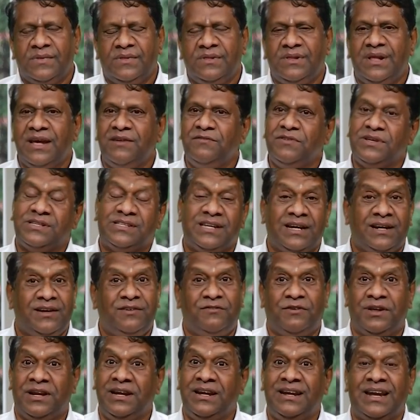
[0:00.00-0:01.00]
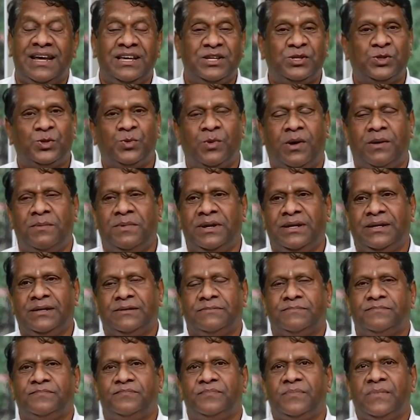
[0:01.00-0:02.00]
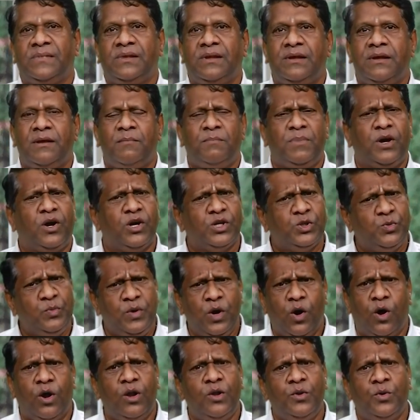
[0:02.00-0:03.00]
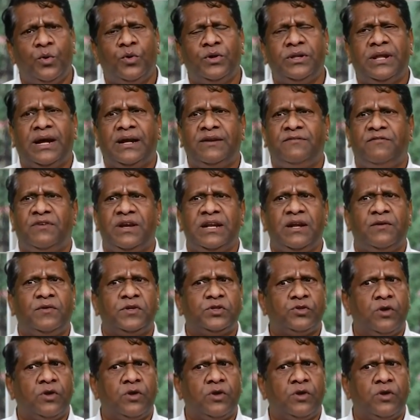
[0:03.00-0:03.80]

Then we said, very nice, Swami. Because we all know that whenever